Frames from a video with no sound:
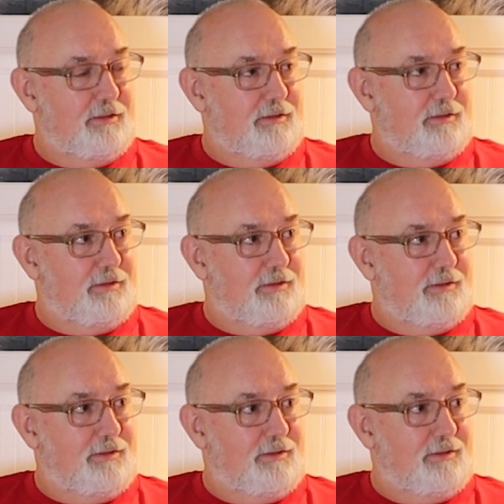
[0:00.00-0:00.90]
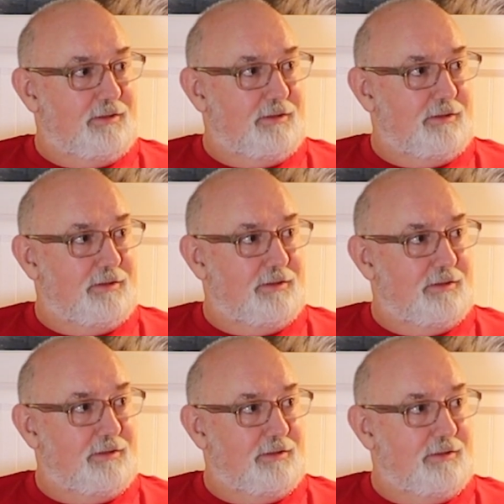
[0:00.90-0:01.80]

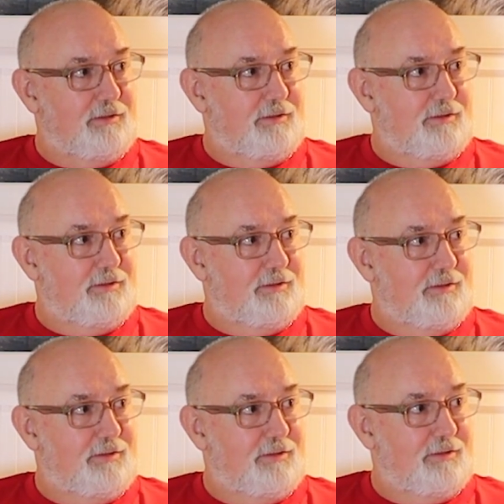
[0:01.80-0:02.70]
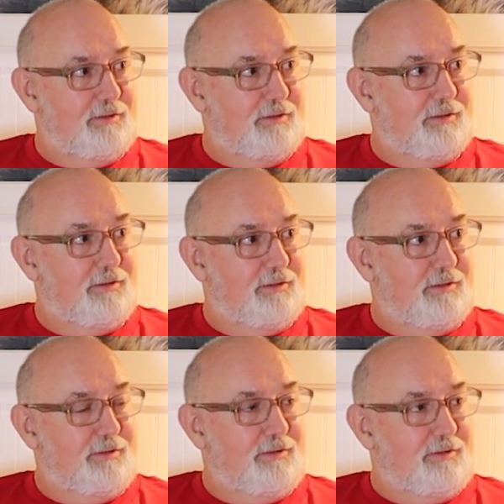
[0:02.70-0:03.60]
(not speaking)